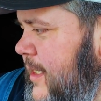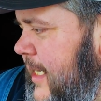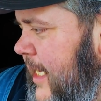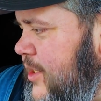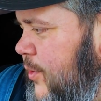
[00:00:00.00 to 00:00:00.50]

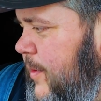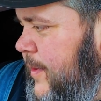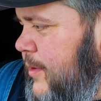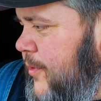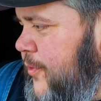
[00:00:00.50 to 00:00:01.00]
Yeah, so
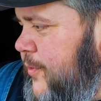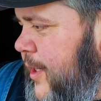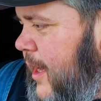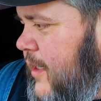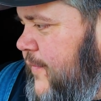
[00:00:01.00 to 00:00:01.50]
we'll be going through
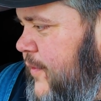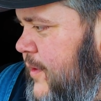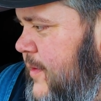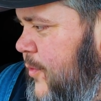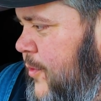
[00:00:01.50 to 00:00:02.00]

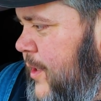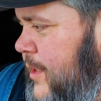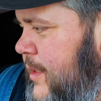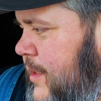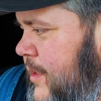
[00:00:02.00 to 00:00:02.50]
Knoxville in the
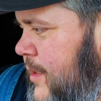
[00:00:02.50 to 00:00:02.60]
morning.